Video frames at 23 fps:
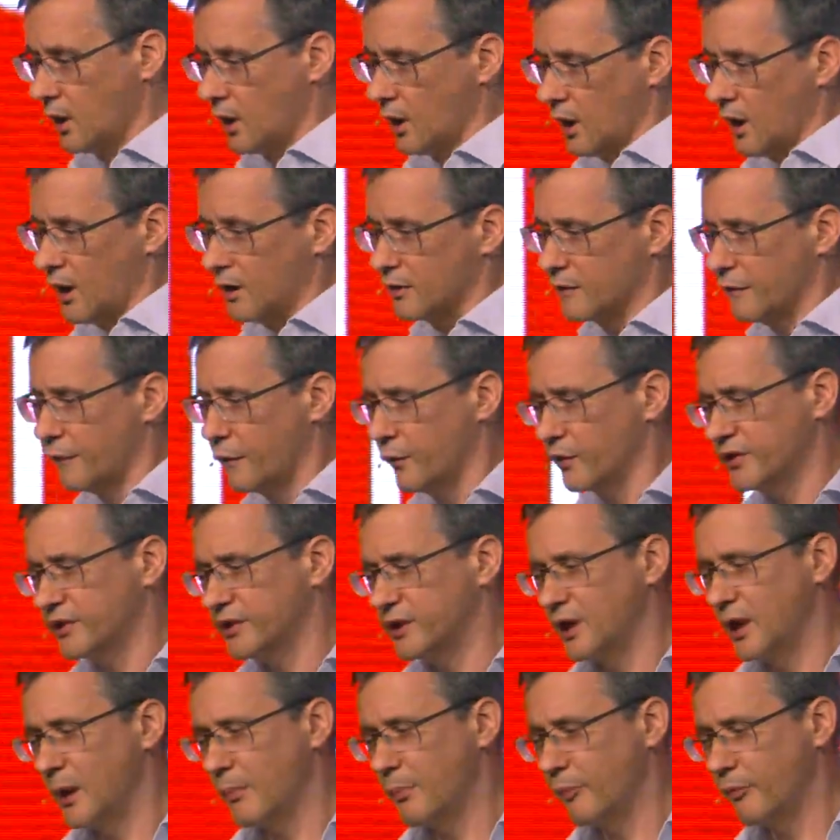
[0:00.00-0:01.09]
And first
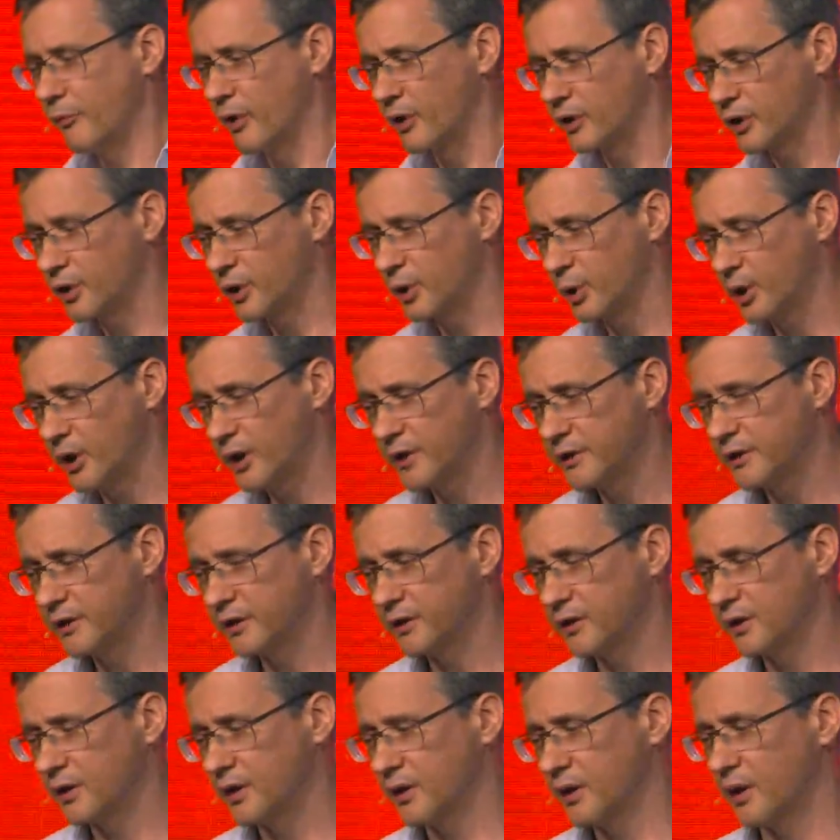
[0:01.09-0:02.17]
step, we are
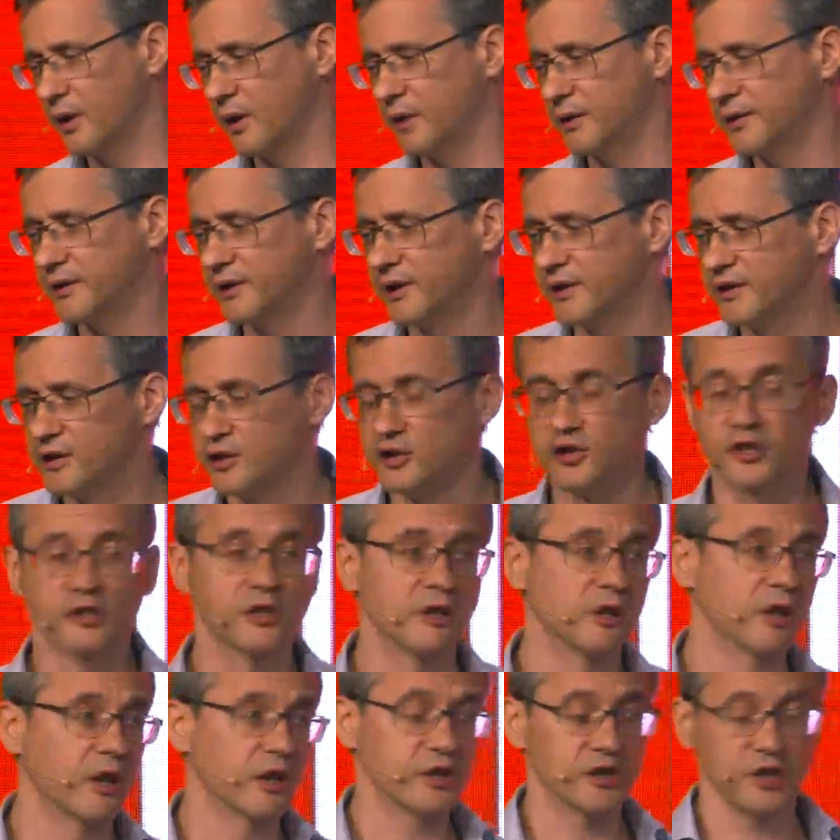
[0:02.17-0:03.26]
creating a
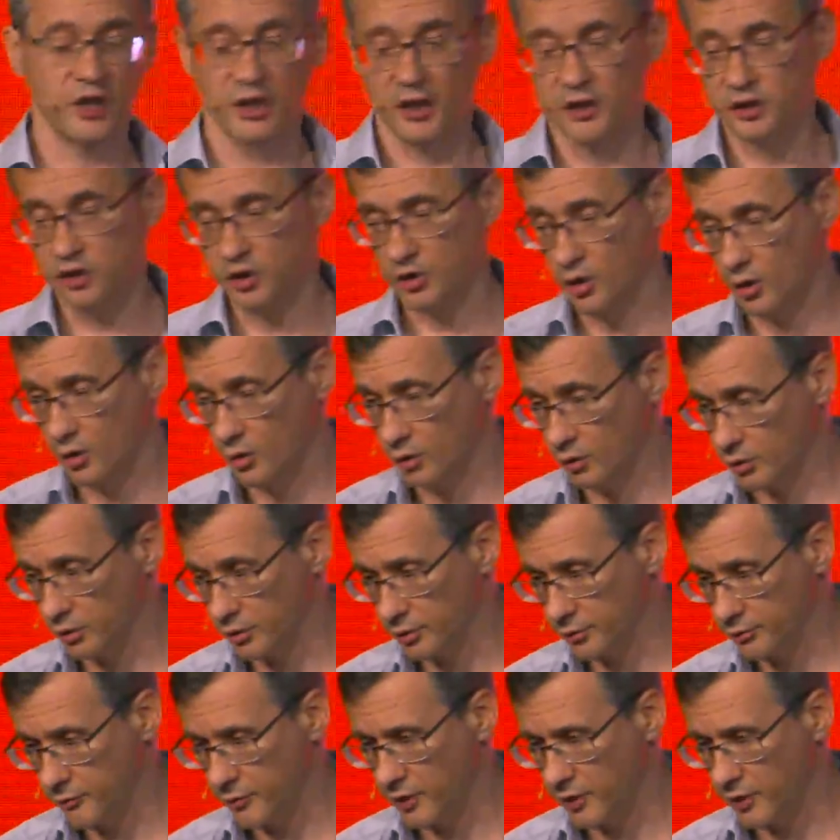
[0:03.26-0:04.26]
6-digital exchange node.